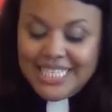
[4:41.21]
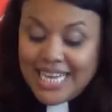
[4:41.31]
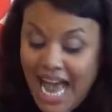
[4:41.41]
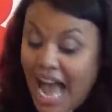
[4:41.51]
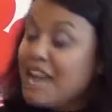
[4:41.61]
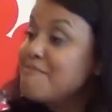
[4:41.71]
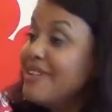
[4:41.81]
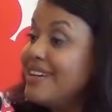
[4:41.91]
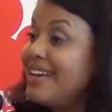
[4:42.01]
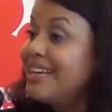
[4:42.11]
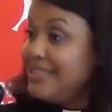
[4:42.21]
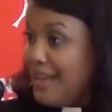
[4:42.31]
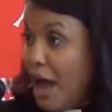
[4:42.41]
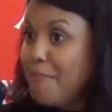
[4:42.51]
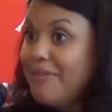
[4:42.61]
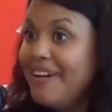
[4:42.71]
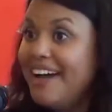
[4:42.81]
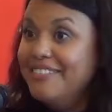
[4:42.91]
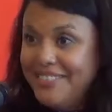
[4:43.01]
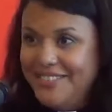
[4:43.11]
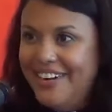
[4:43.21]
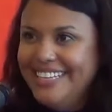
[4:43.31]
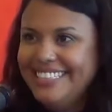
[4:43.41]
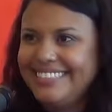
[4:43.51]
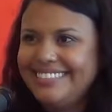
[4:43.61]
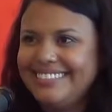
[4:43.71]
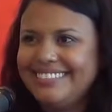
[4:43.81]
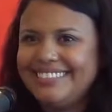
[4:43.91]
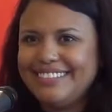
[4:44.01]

Time is up, everyone.